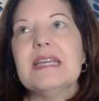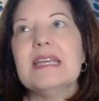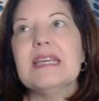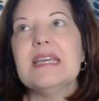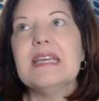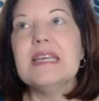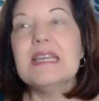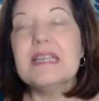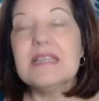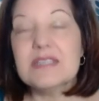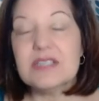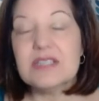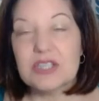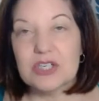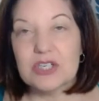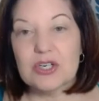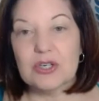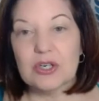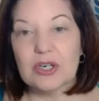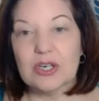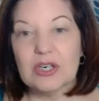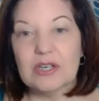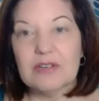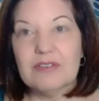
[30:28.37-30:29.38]

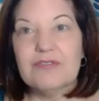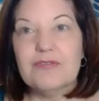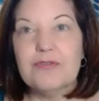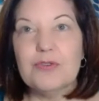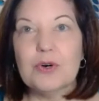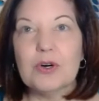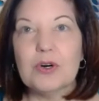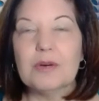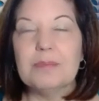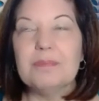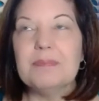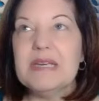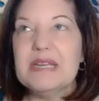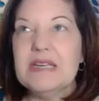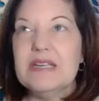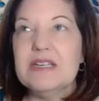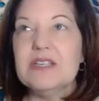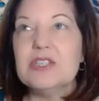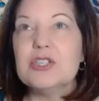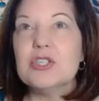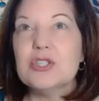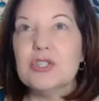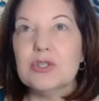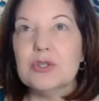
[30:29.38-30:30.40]
easier for me
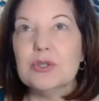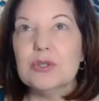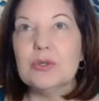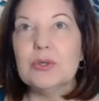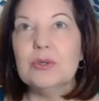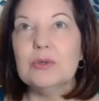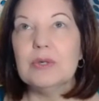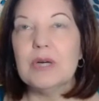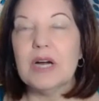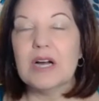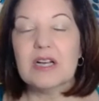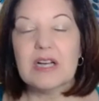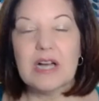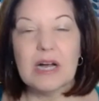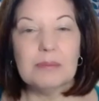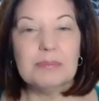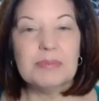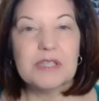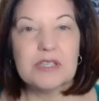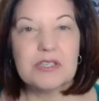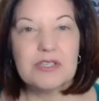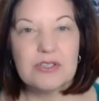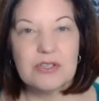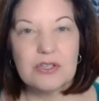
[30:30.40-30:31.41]
to
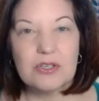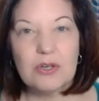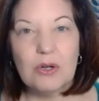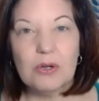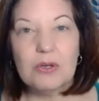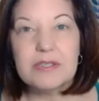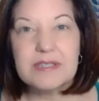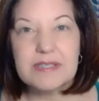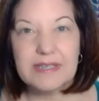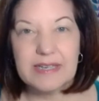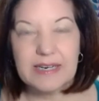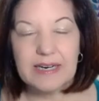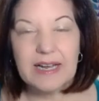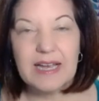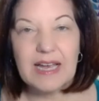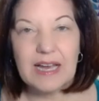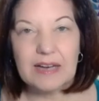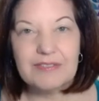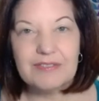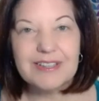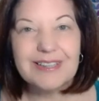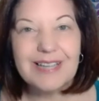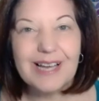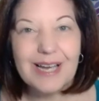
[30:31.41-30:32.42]
accomplish the goals that I
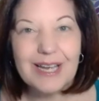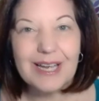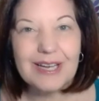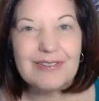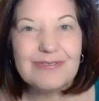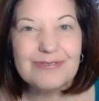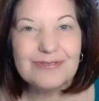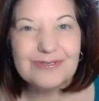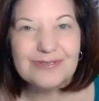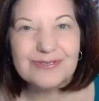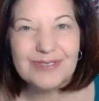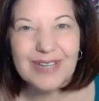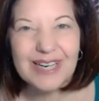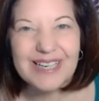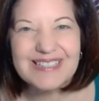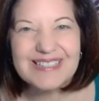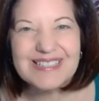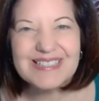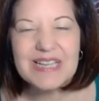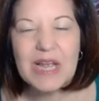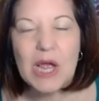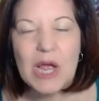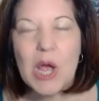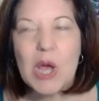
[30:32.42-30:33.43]
have in life,
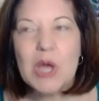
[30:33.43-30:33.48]
right?